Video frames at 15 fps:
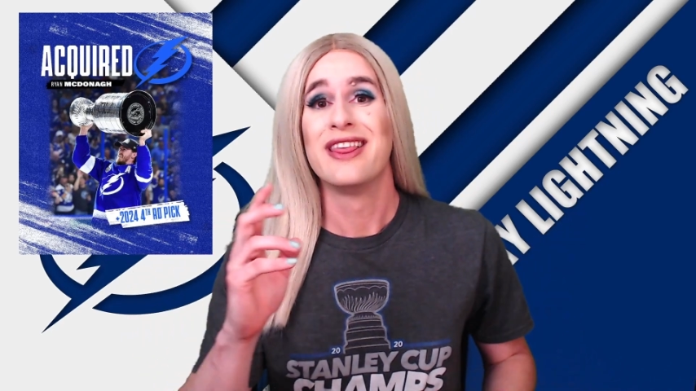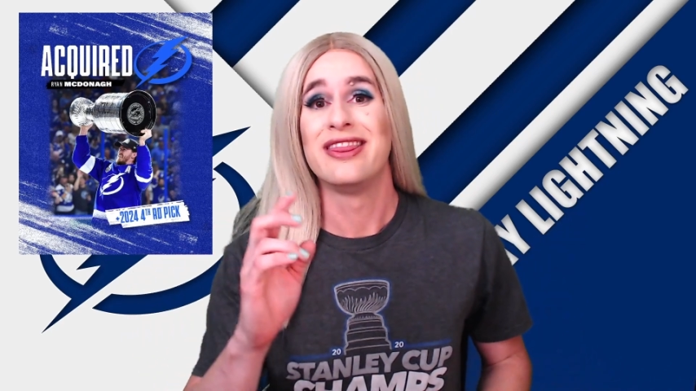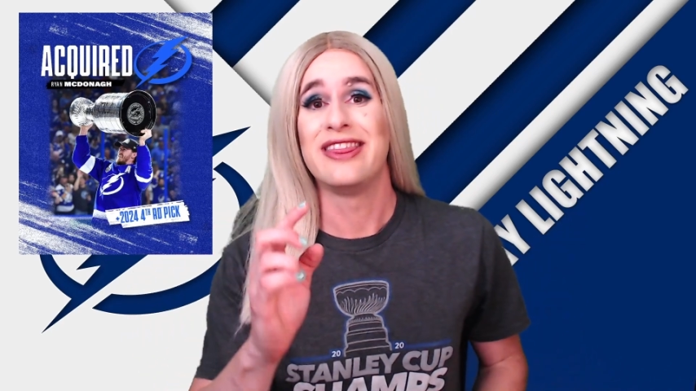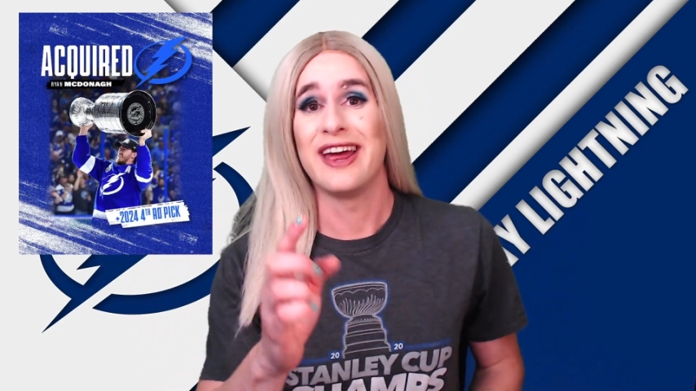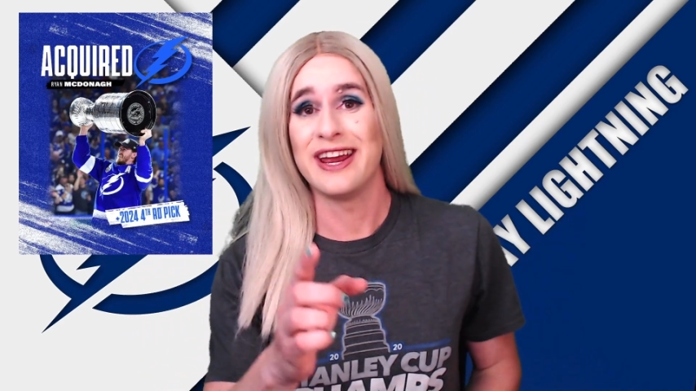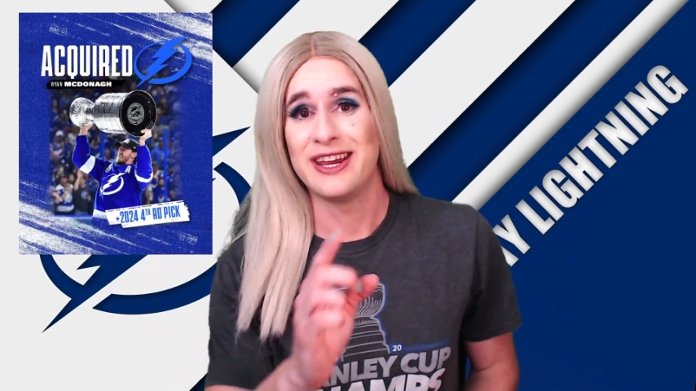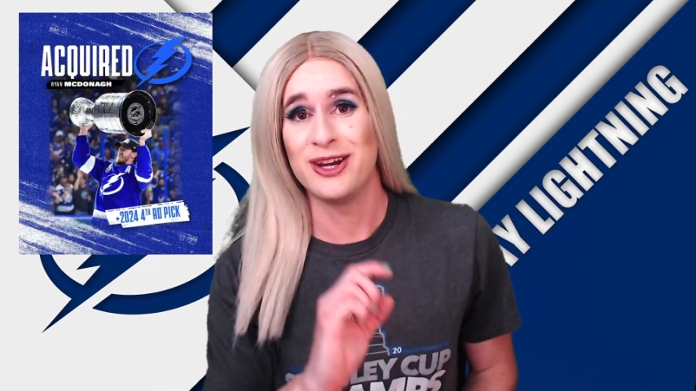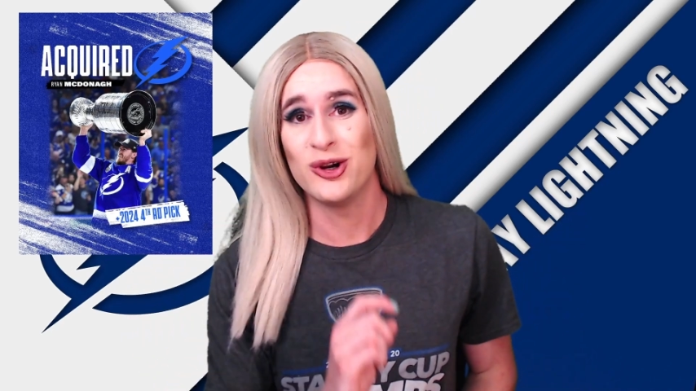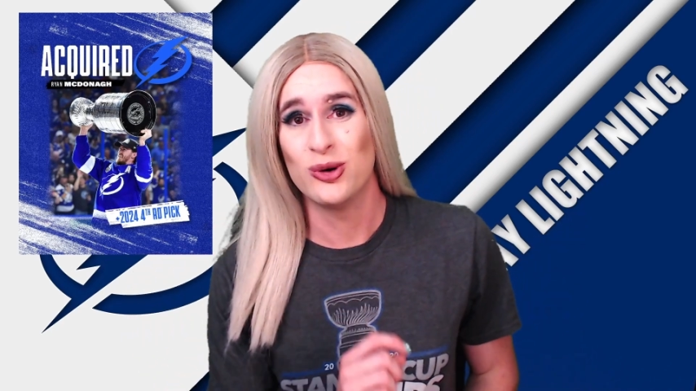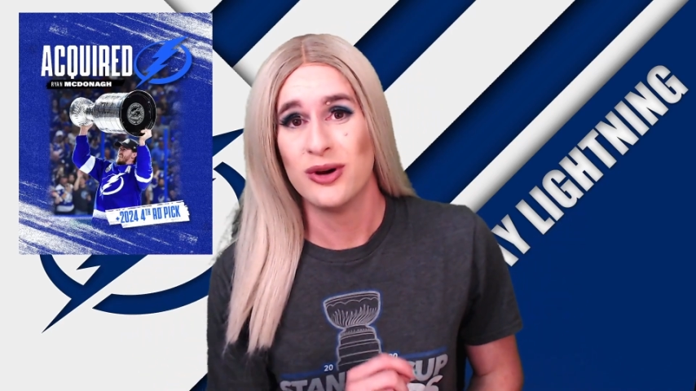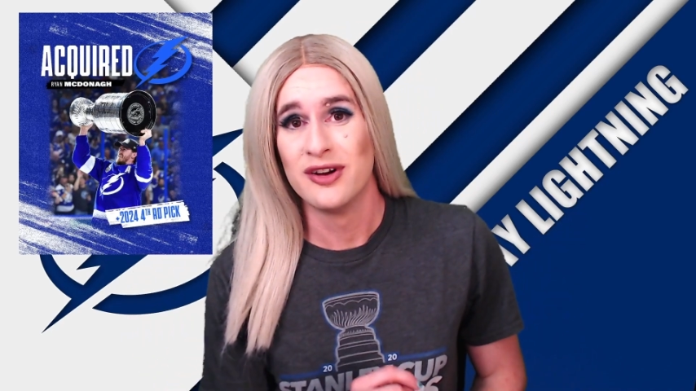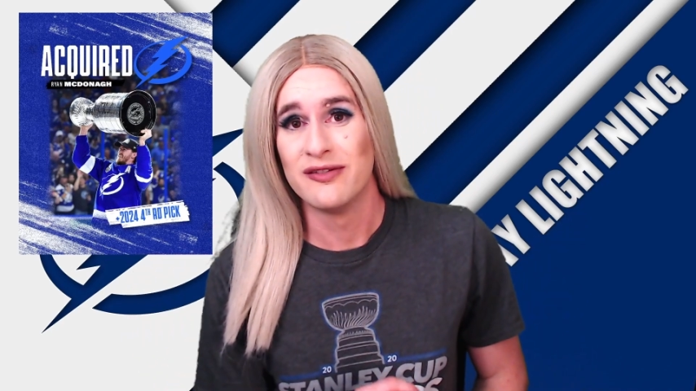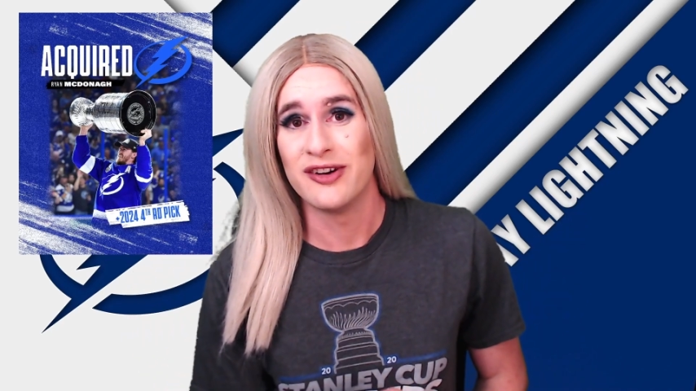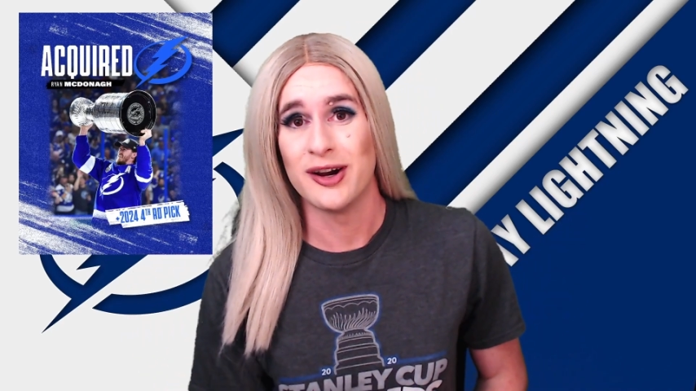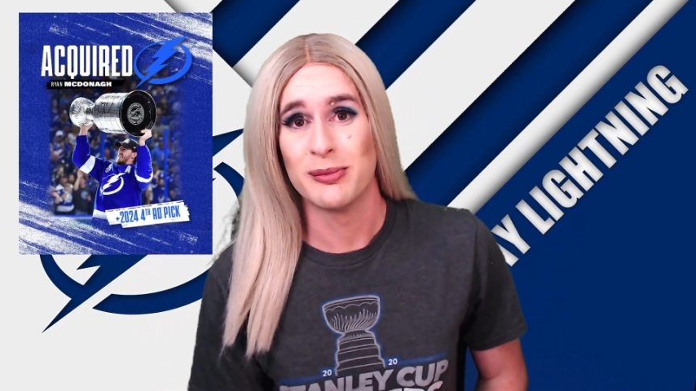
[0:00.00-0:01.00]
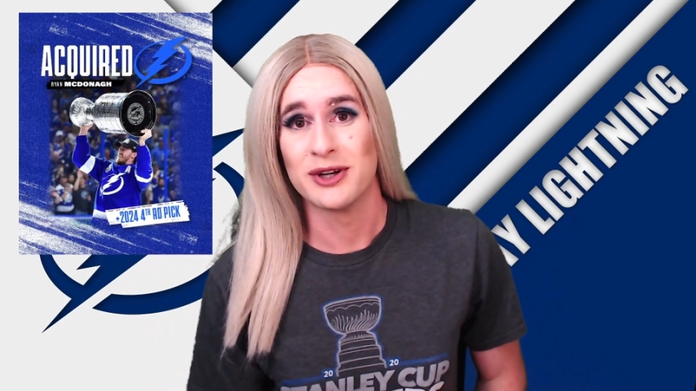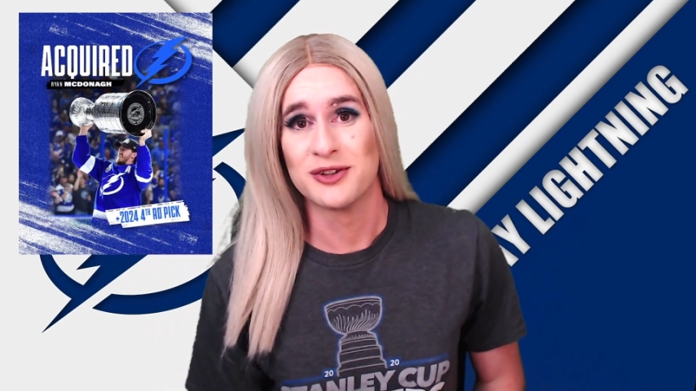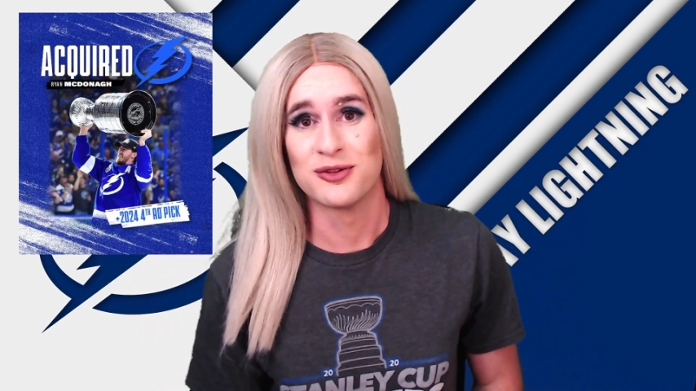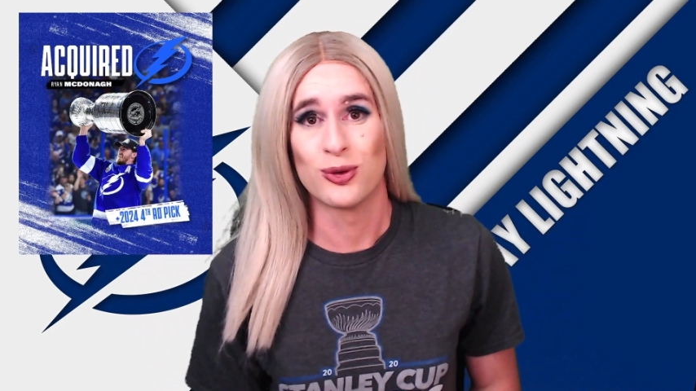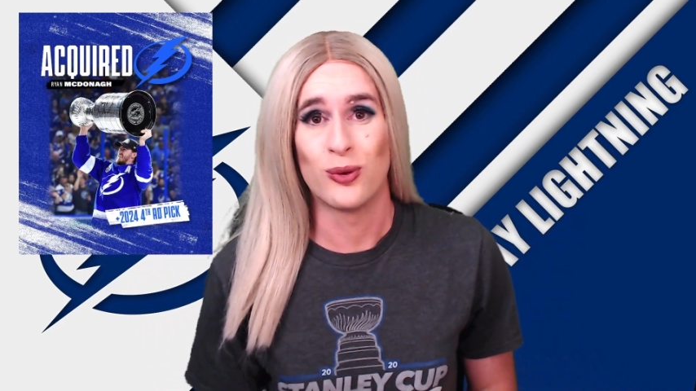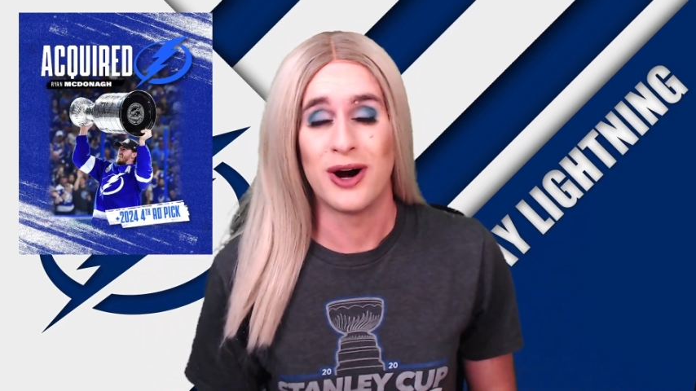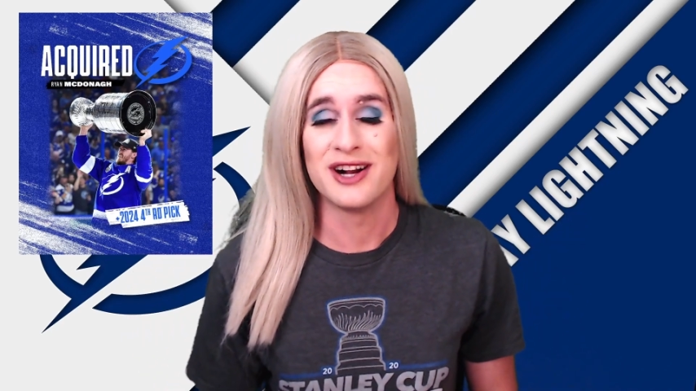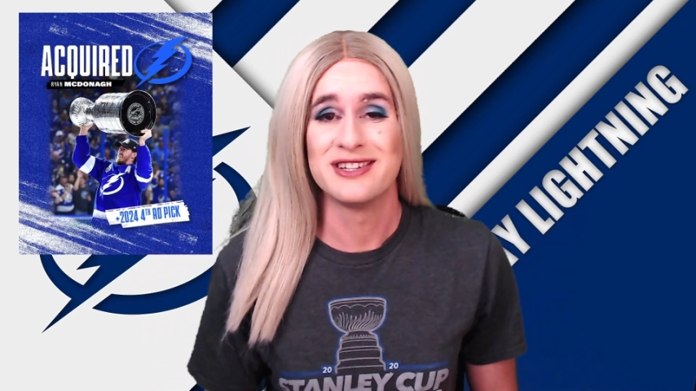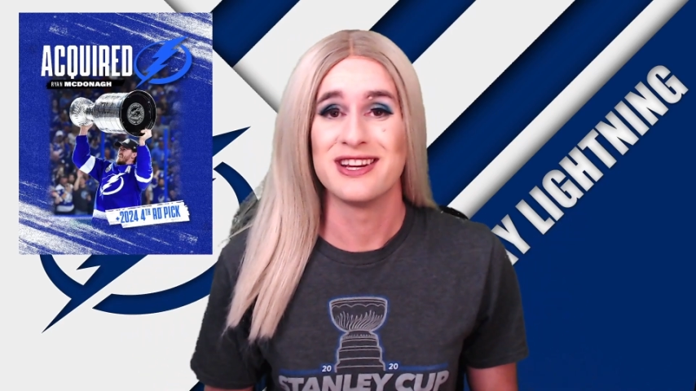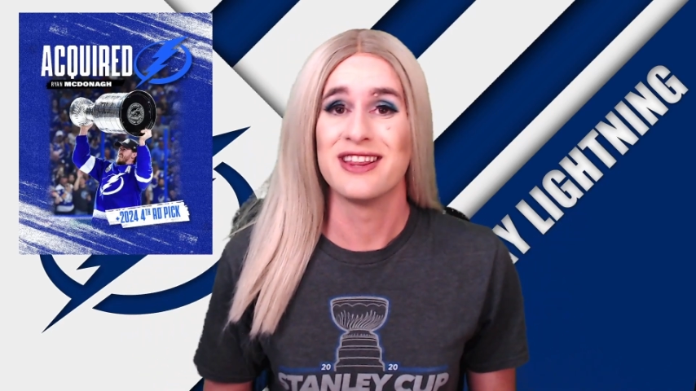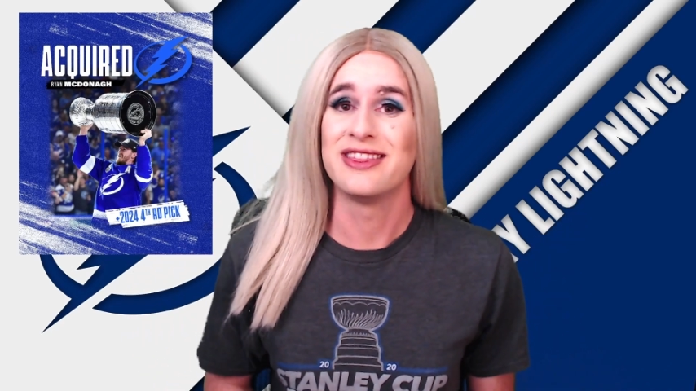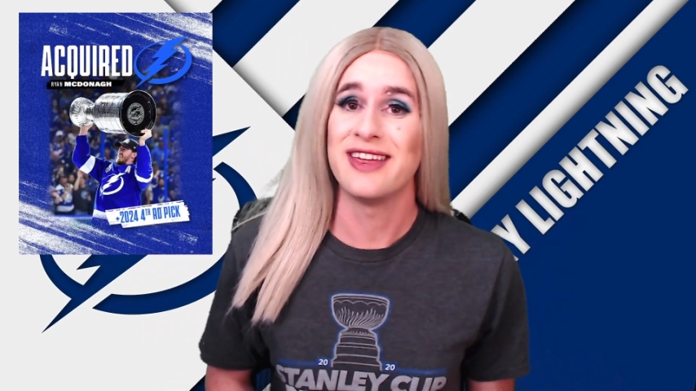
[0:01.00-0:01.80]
Thank you very much for watching.